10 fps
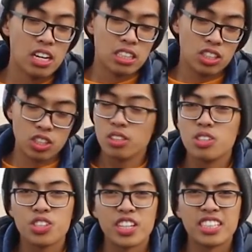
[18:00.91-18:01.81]

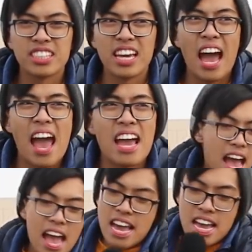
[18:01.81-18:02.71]
solutions.
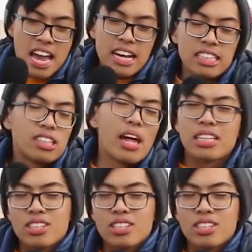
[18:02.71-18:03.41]
And that